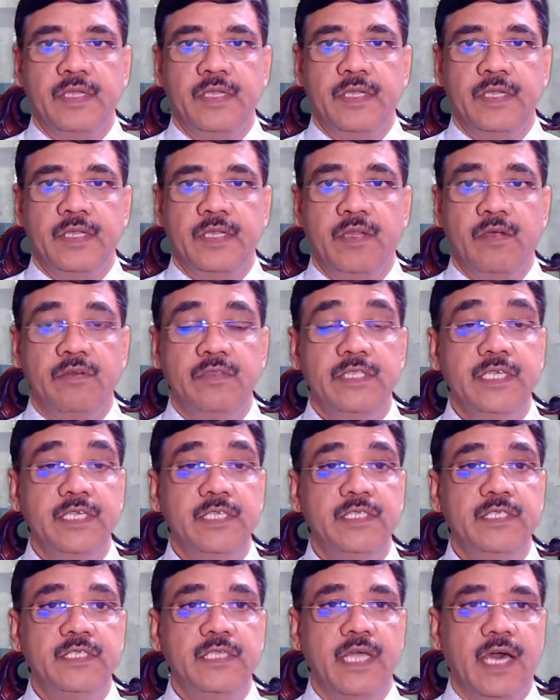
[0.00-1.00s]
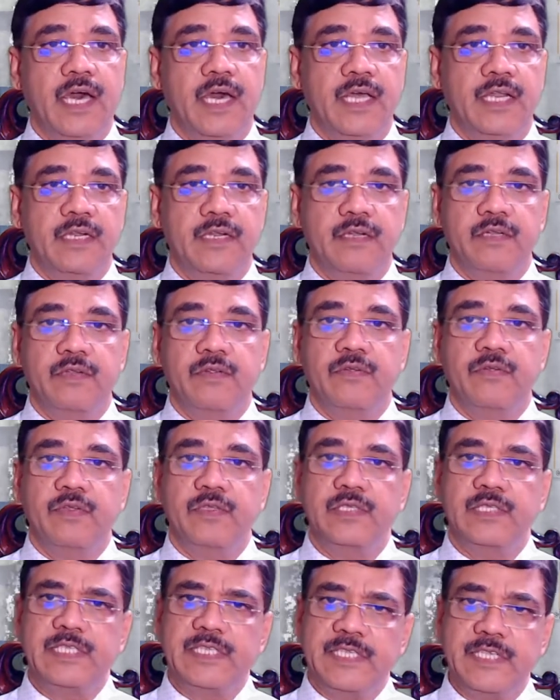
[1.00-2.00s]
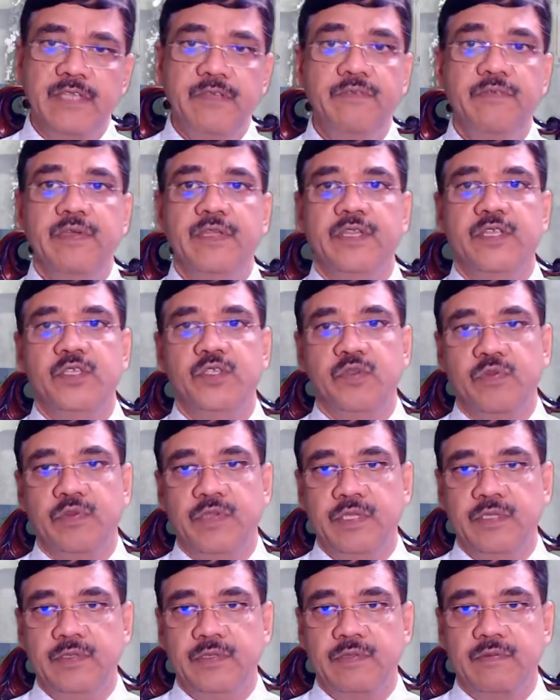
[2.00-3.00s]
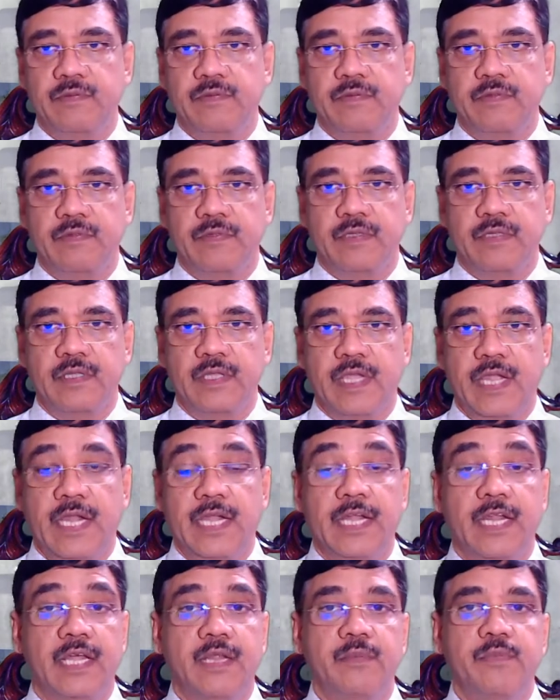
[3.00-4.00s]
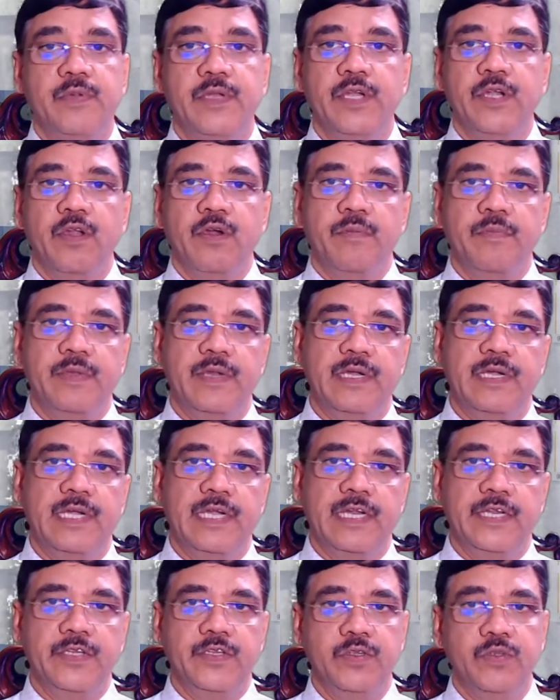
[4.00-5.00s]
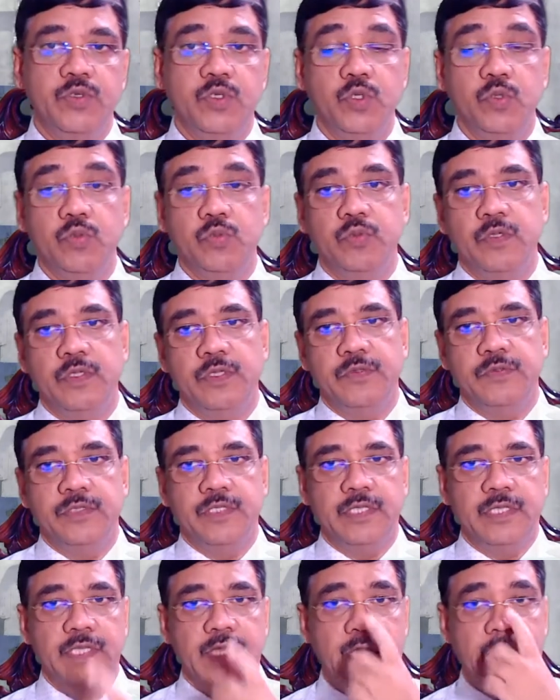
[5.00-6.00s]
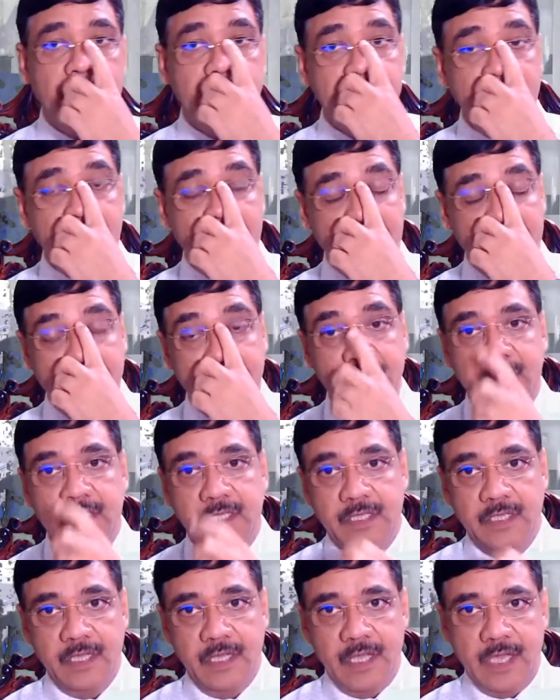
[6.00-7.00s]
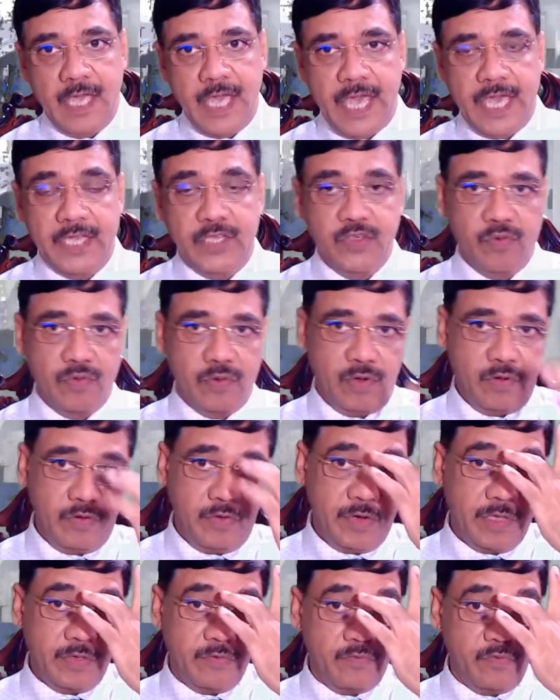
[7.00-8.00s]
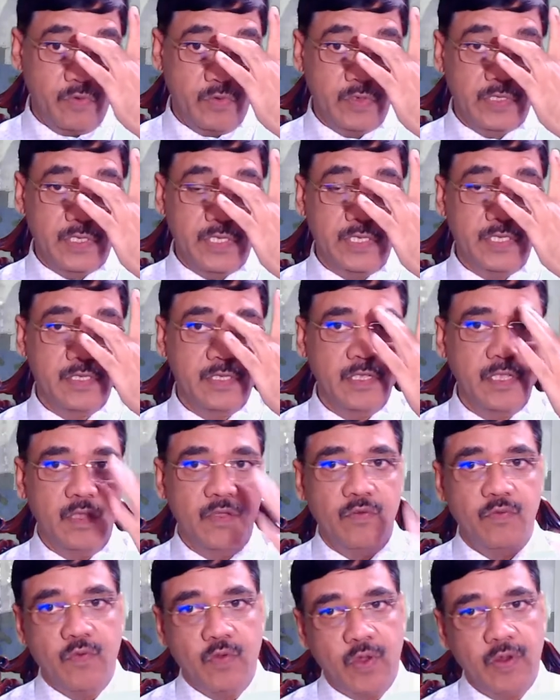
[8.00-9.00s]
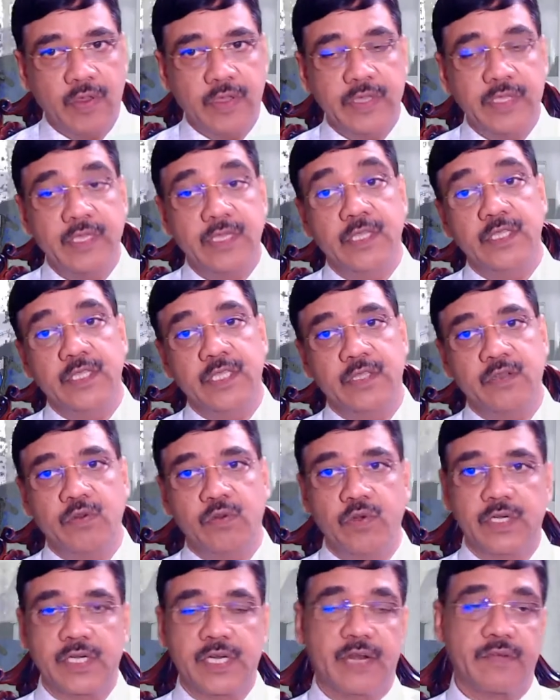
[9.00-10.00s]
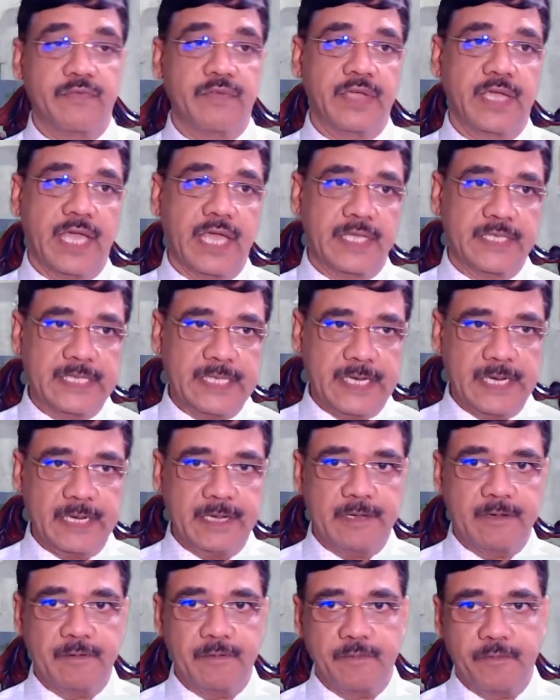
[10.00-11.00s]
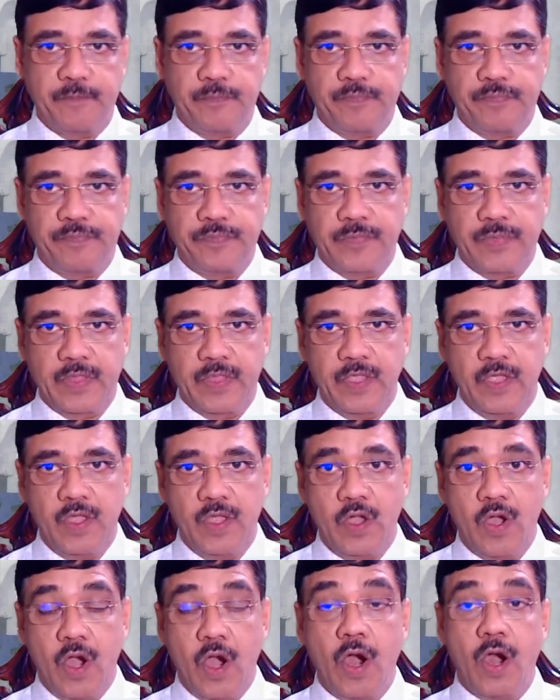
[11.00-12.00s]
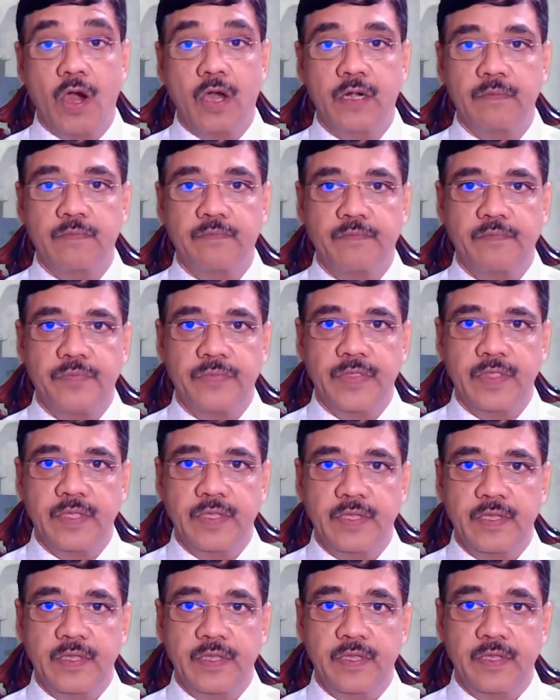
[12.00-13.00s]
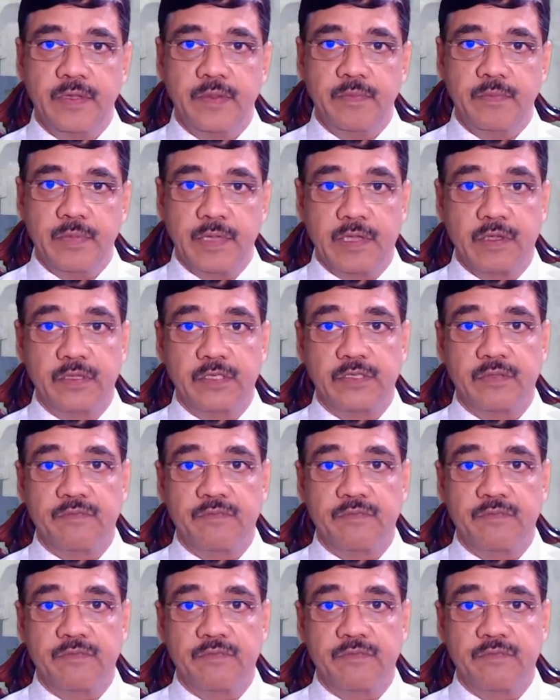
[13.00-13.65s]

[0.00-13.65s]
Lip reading: Now these are severe injuries and are predominantly due to the high energy axial loading forces following the road traffic accident, or because of